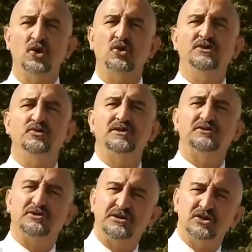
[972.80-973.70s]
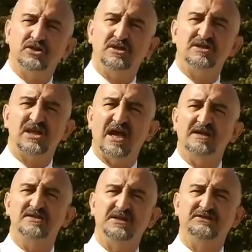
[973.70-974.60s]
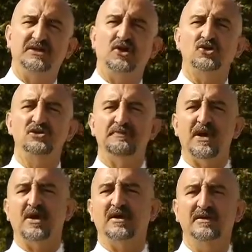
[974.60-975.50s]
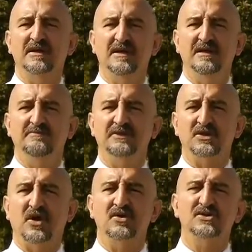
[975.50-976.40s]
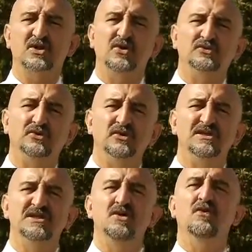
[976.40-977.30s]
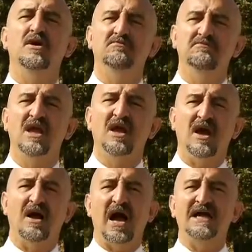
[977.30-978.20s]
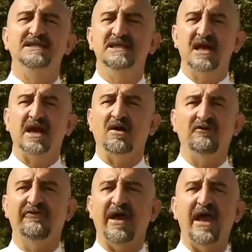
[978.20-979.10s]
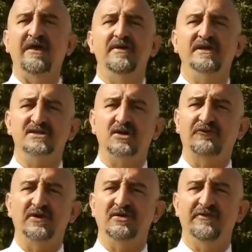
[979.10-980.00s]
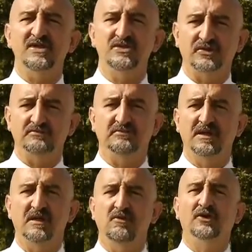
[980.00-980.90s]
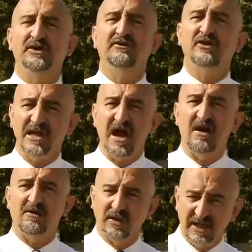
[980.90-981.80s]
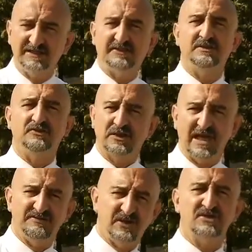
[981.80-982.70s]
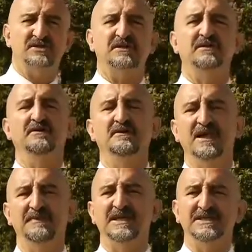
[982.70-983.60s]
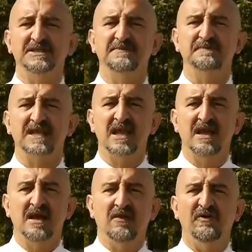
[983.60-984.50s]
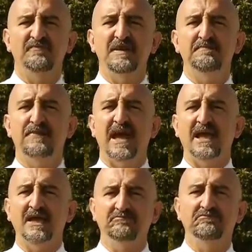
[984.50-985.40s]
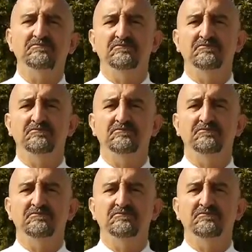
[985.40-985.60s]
only to the traditional science and technology park, but also to this newer idea of areas of innovation, whatever they are, we'll enter into that just in a minute. We've been paying